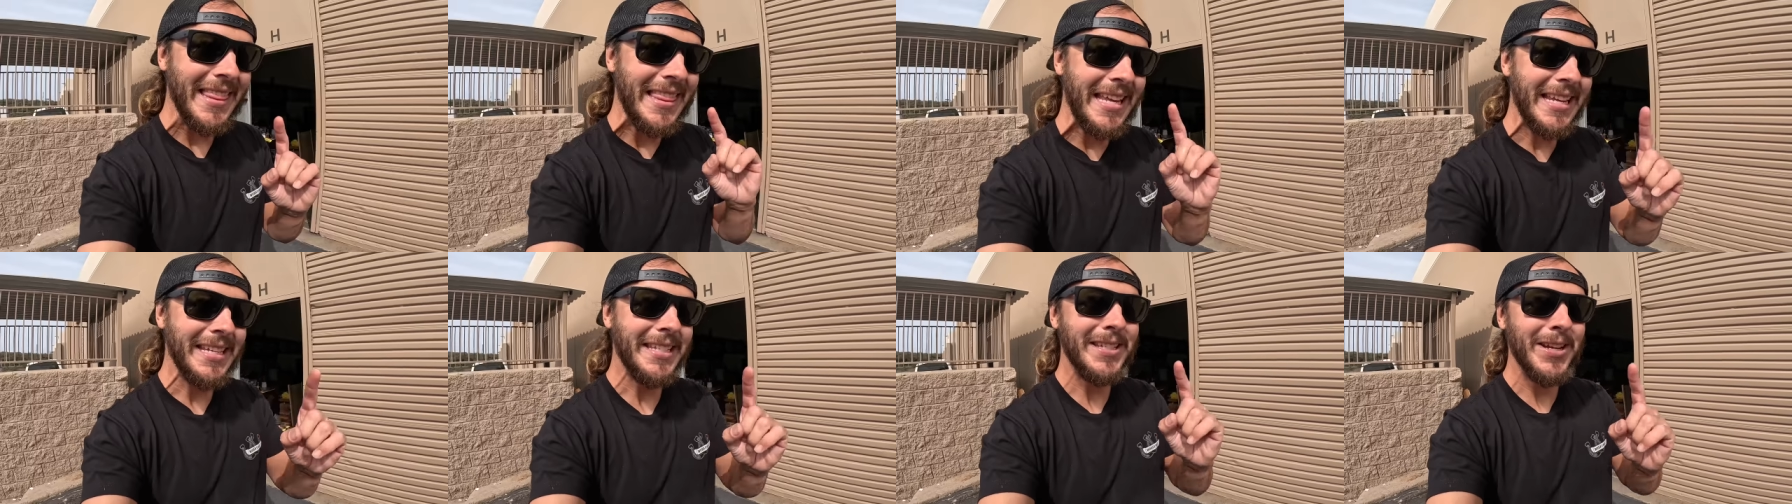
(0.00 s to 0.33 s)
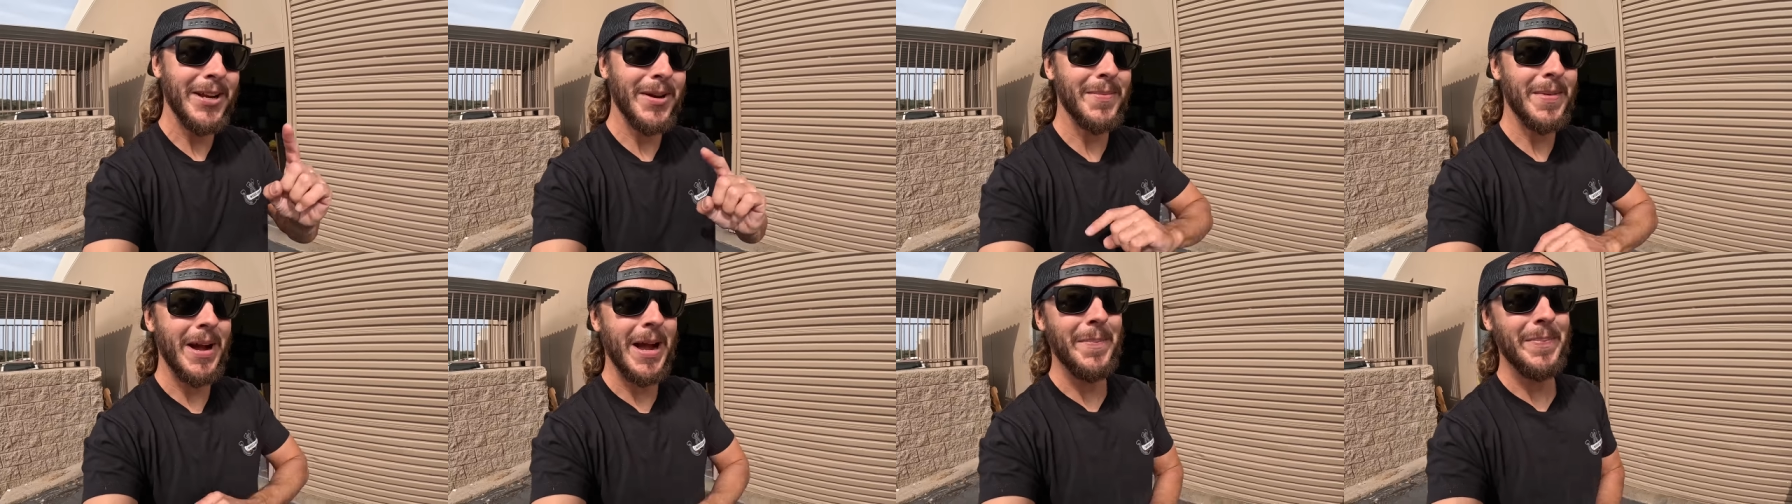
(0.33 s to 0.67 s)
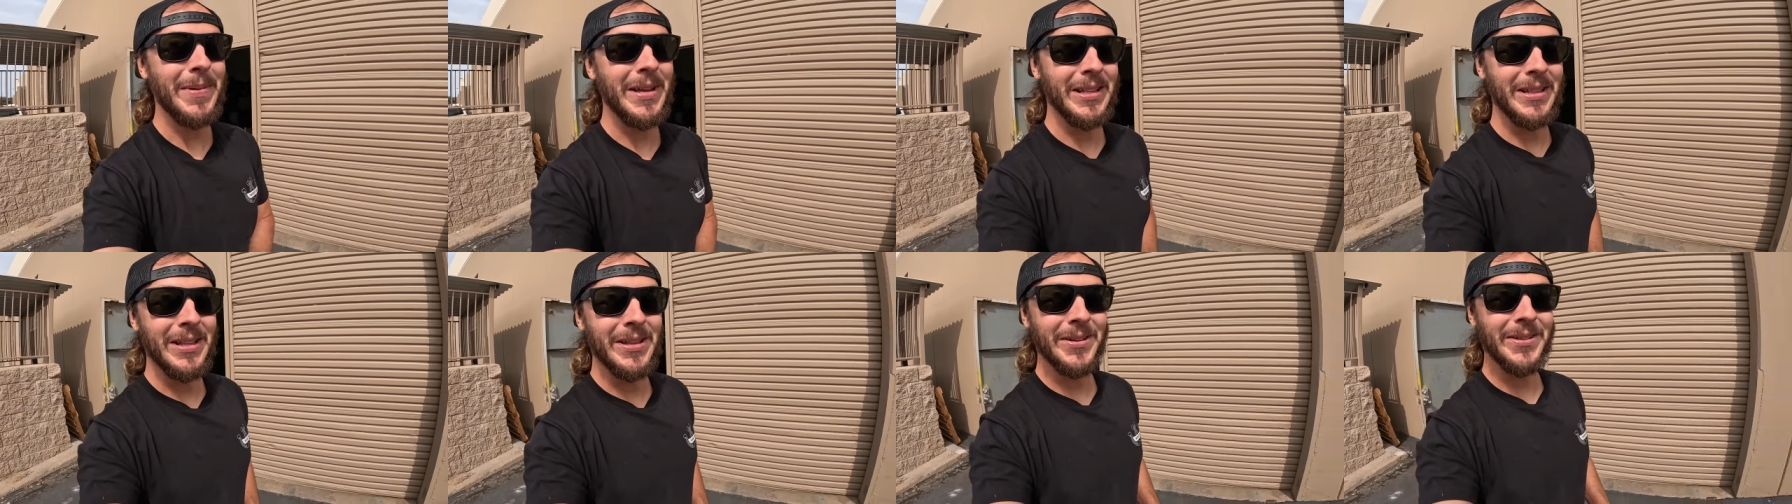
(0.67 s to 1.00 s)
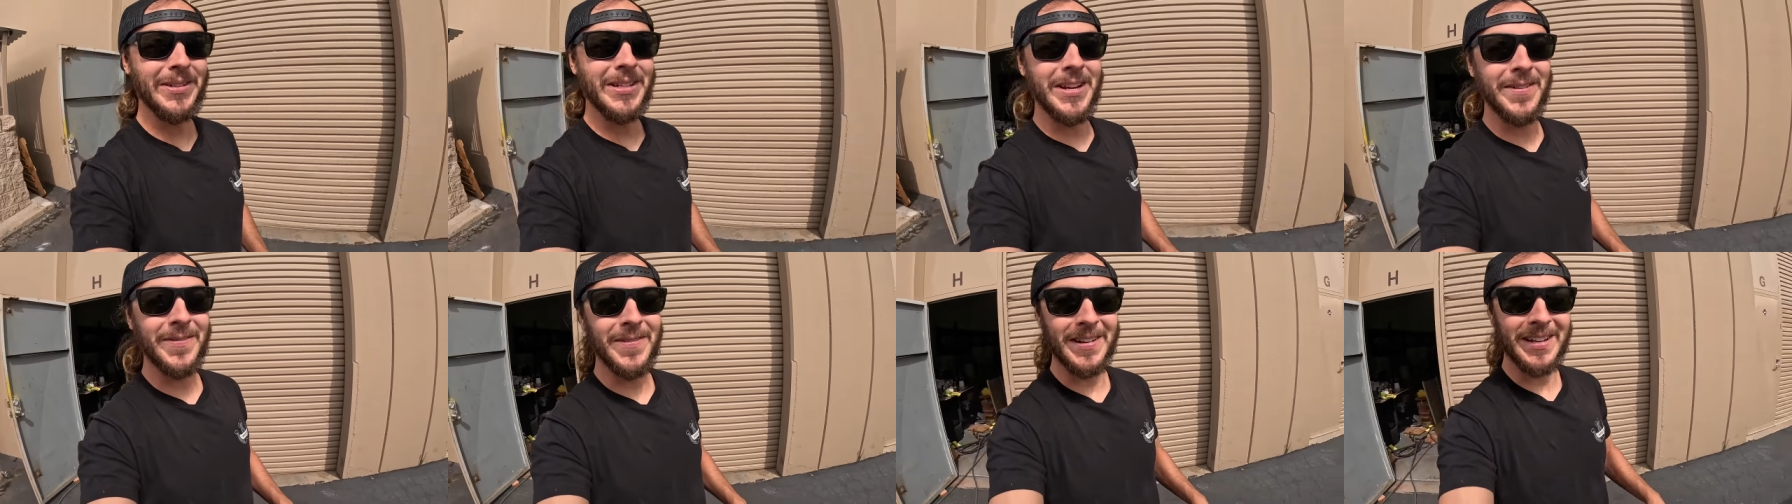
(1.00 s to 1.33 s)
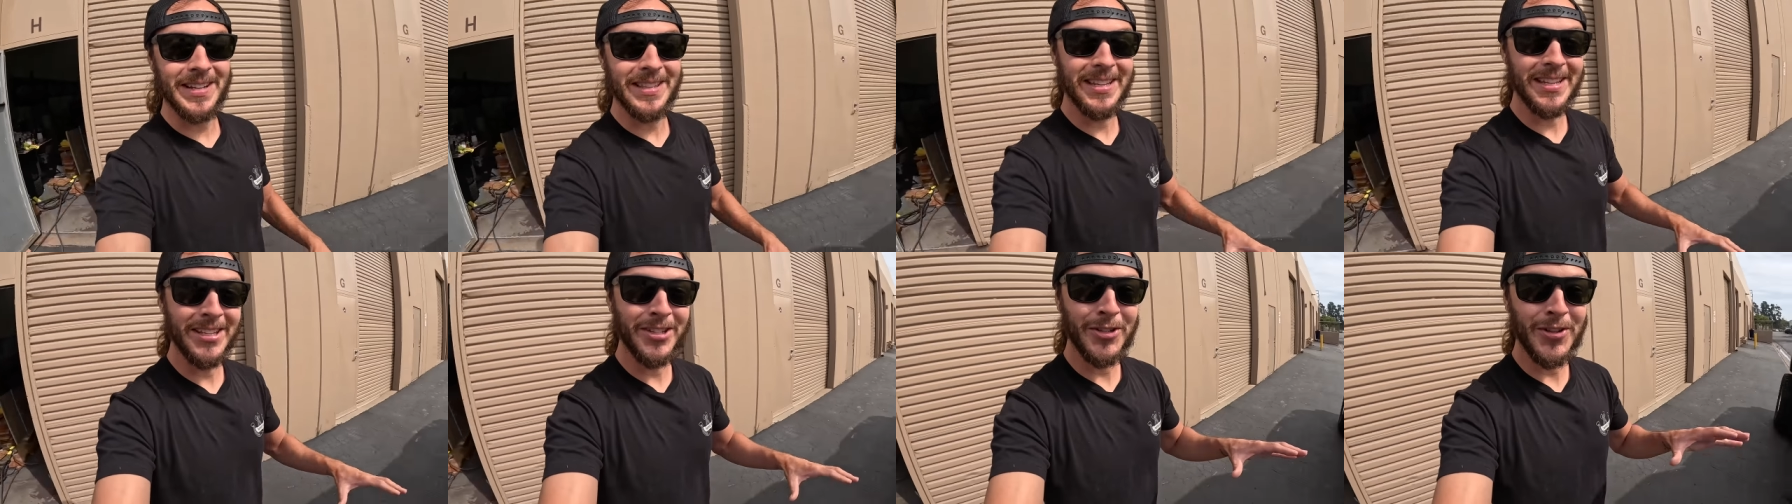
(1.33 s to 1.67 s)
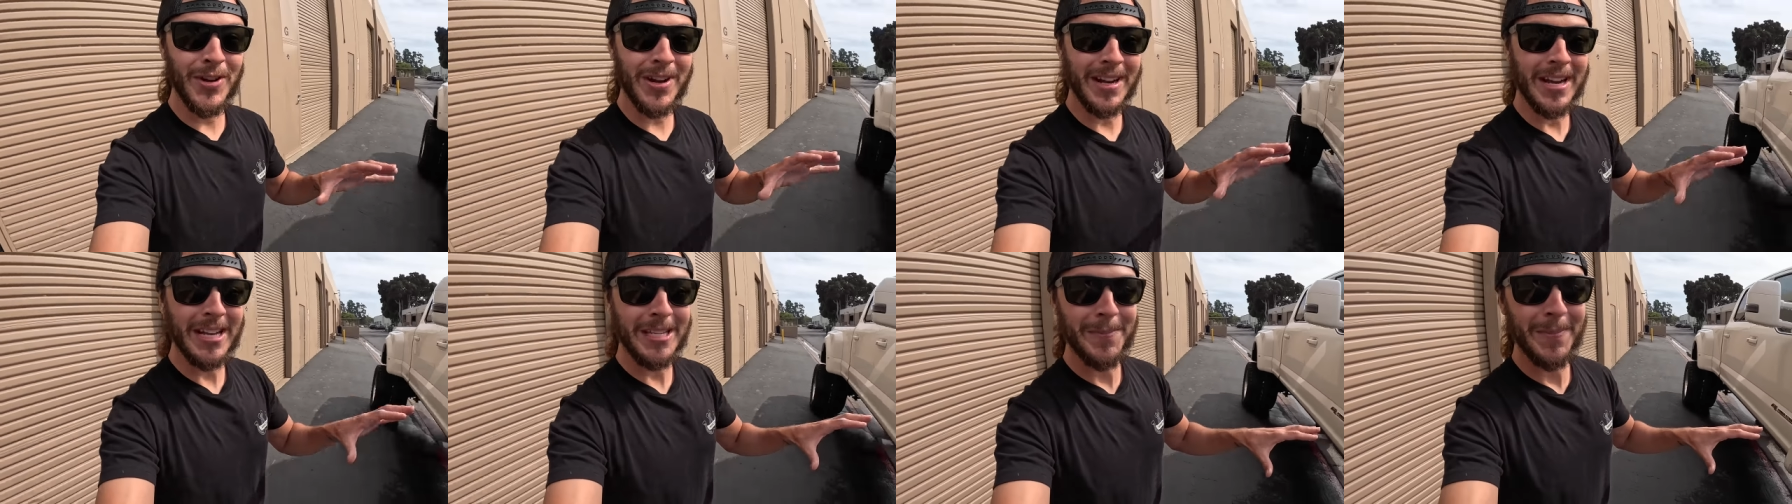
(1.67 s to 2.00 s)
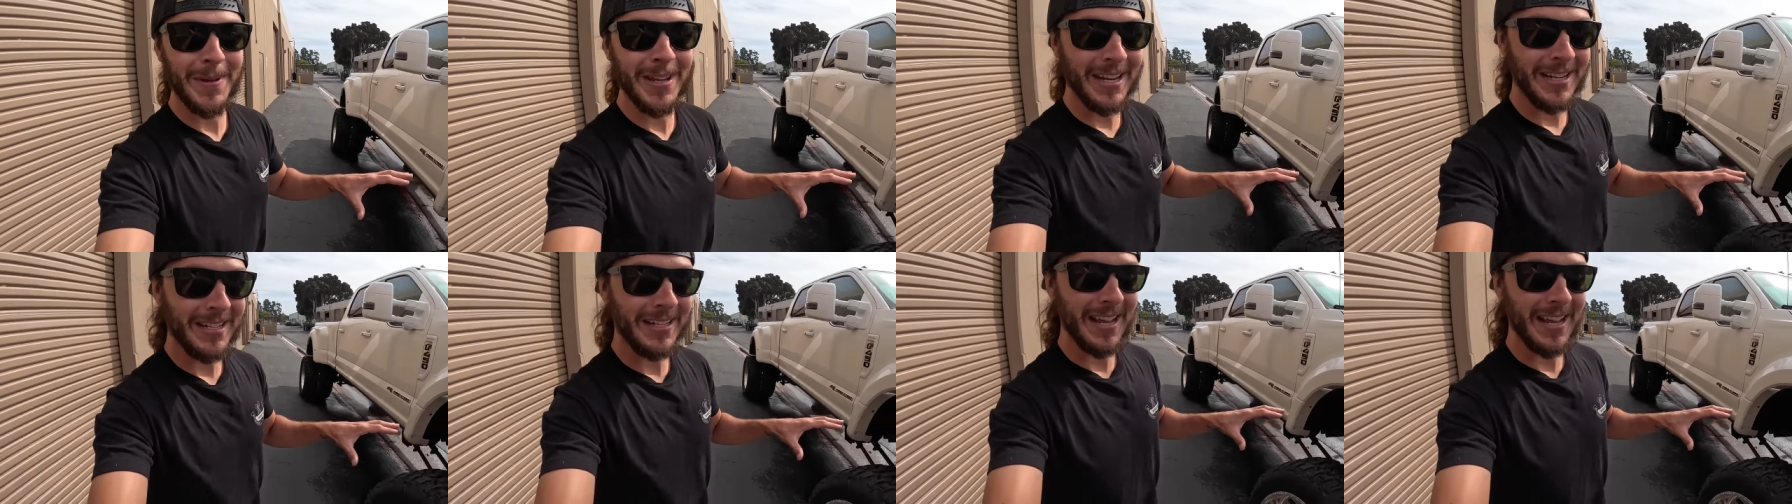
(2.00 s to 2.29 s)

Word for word: This year might be a little different. This truck has been